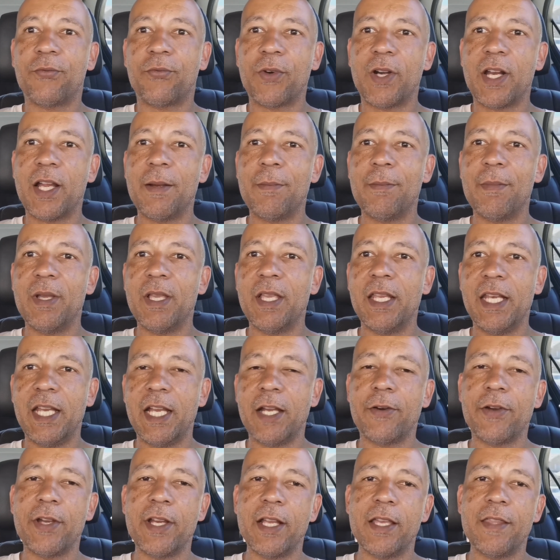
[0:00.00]
from an
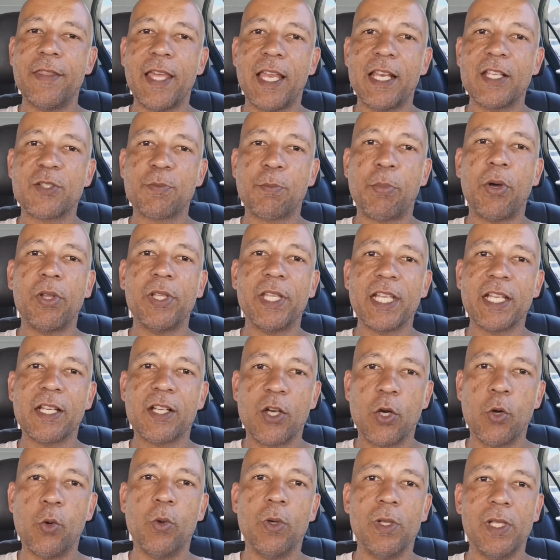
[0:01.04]
area that's
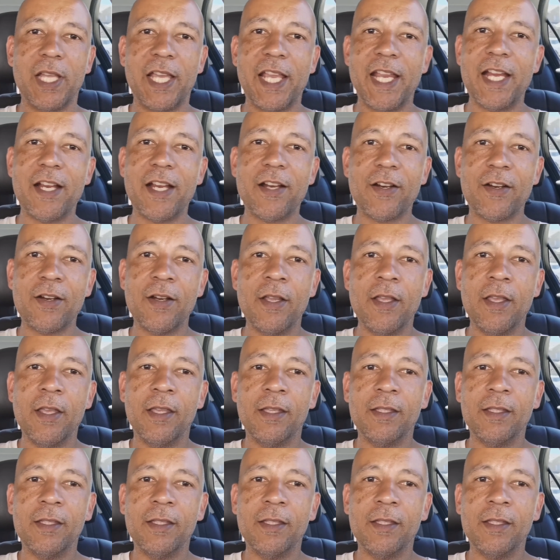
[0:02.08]
pulling cool air,